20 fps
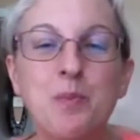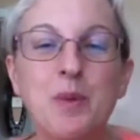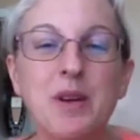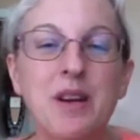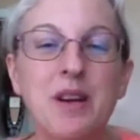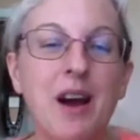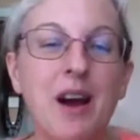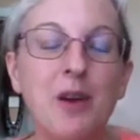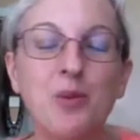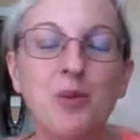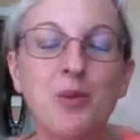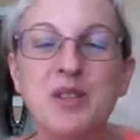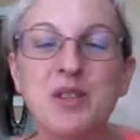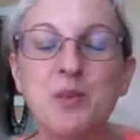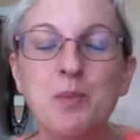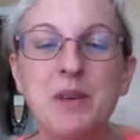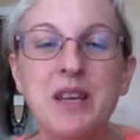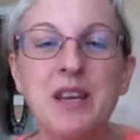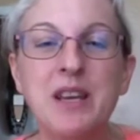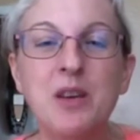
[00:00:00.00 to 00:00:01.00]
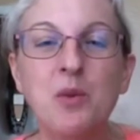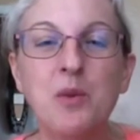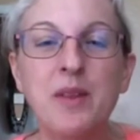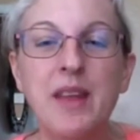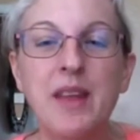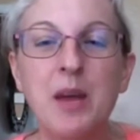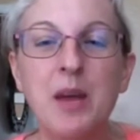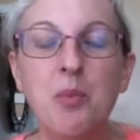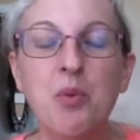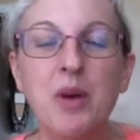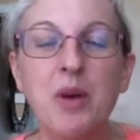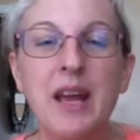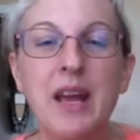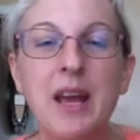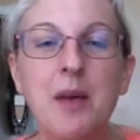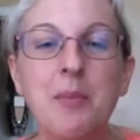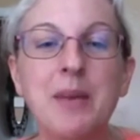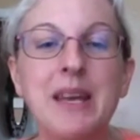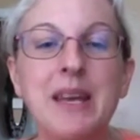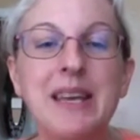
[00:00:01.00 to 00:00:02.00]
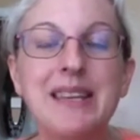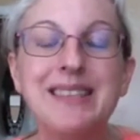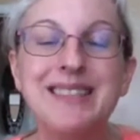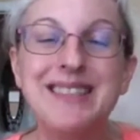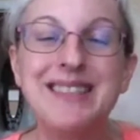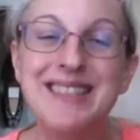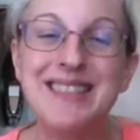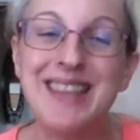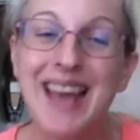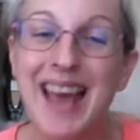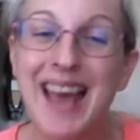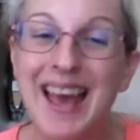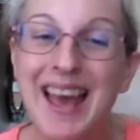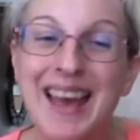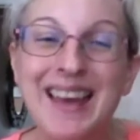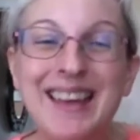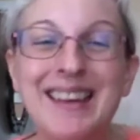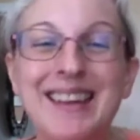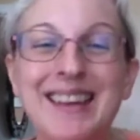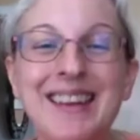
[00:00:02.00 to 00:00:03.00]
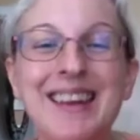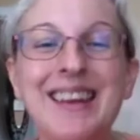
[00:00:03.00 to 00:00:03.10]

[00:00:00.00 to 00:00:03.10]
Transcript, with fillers: God was speaking with Abraham, he said,